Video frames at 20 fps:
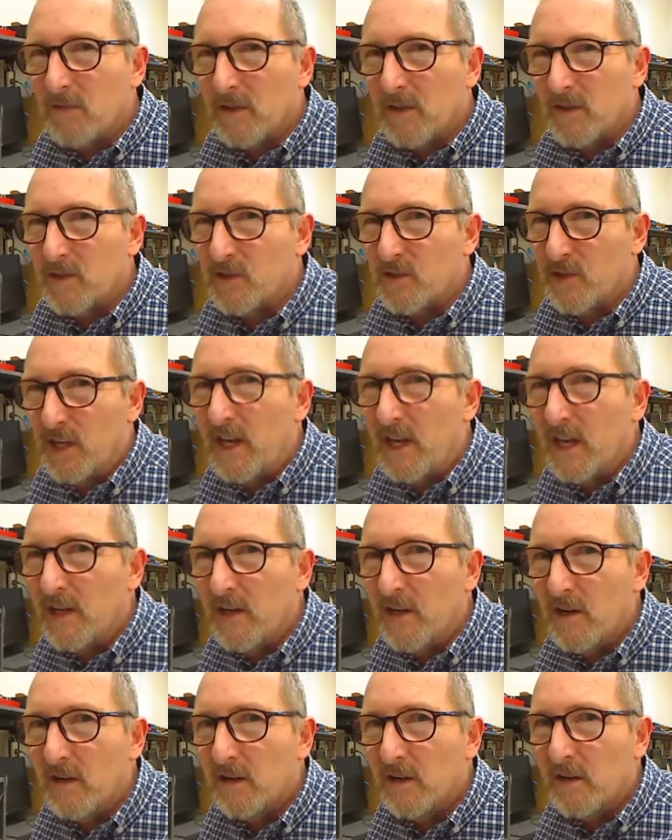Z
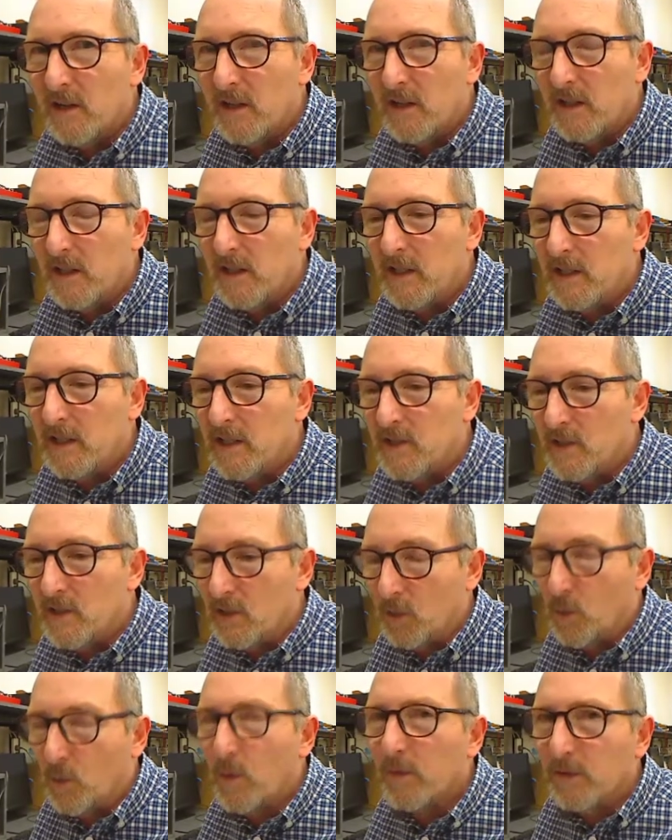is the
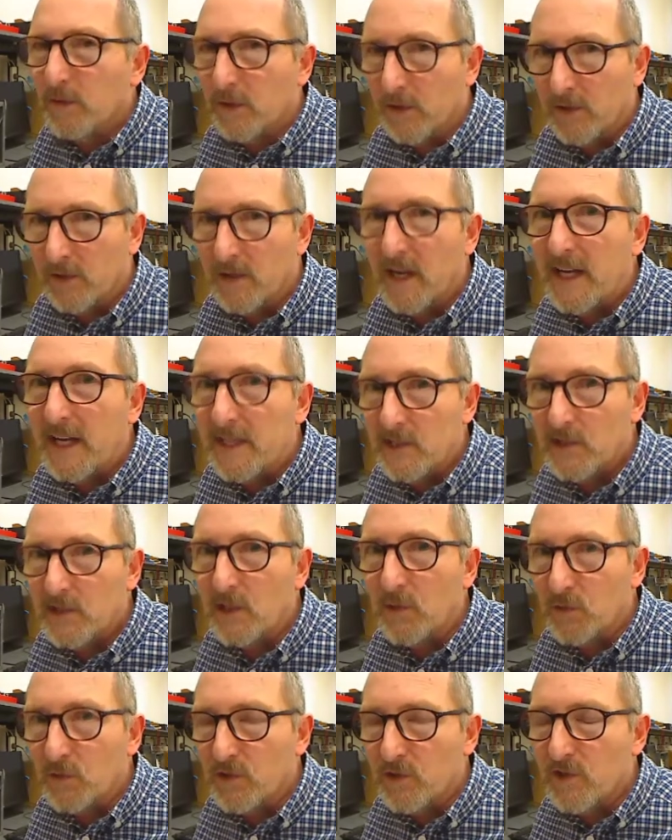equivalent AC
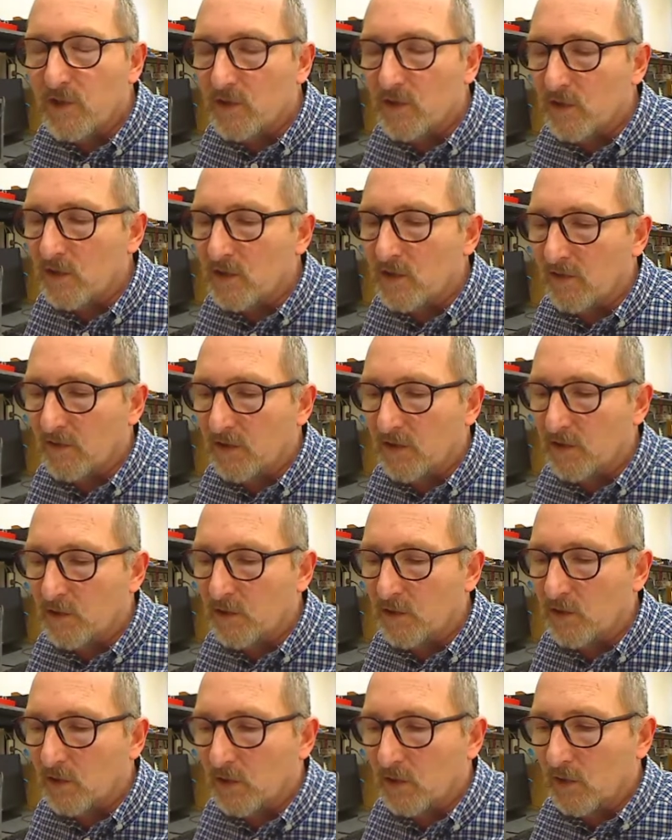resistance of the
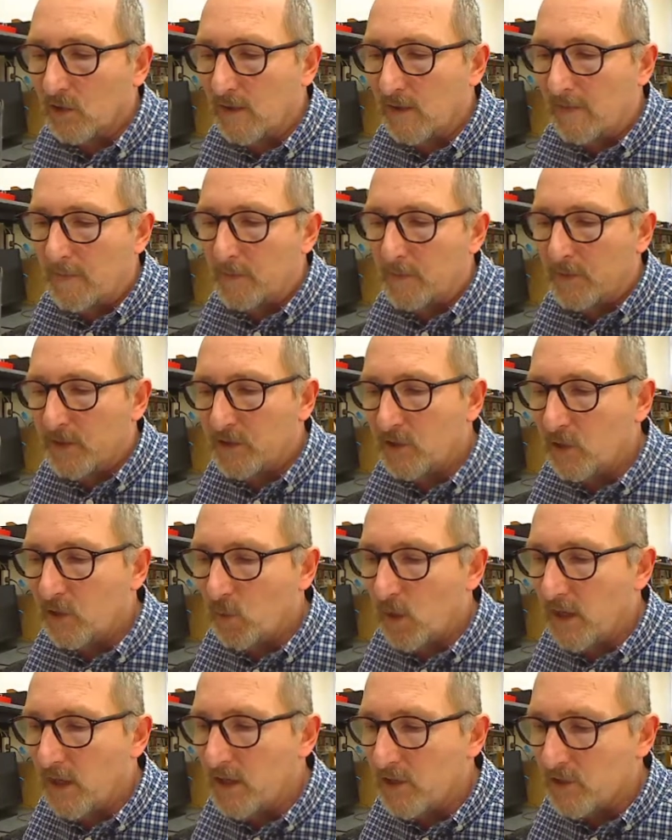circuit, this
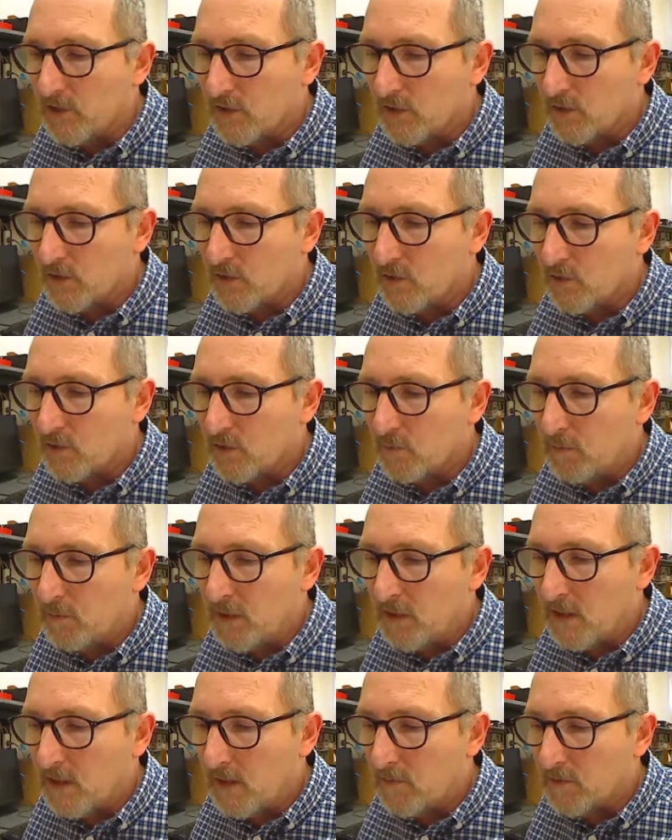equation
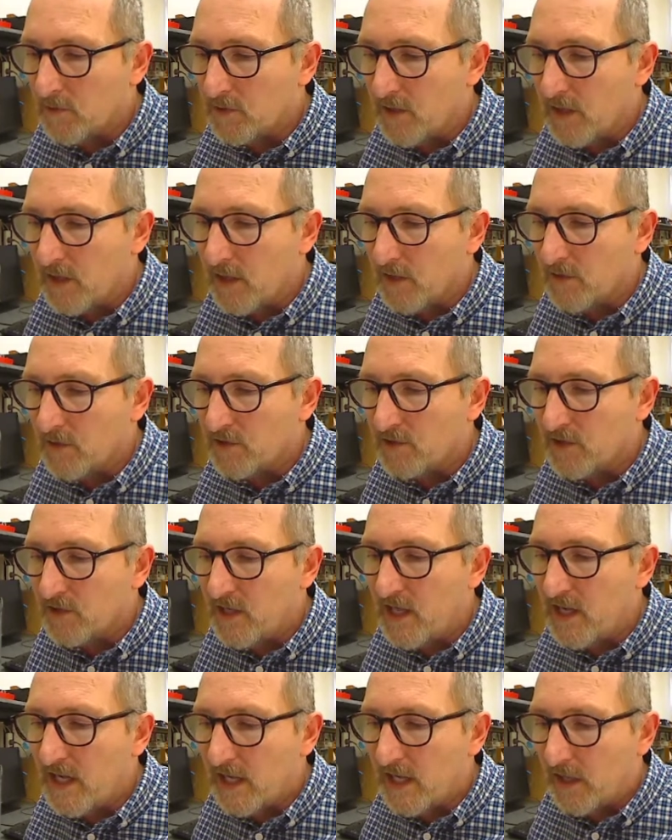becomes now
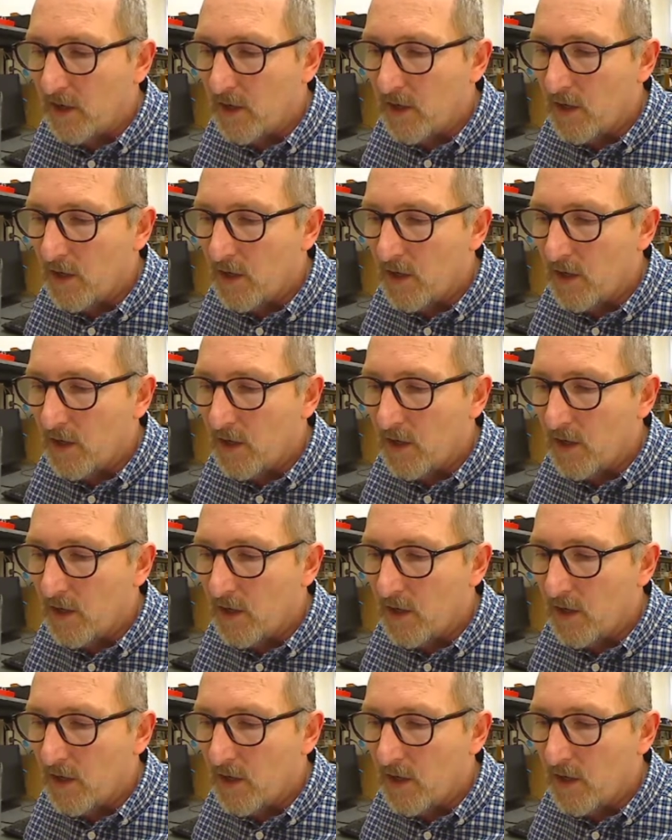Z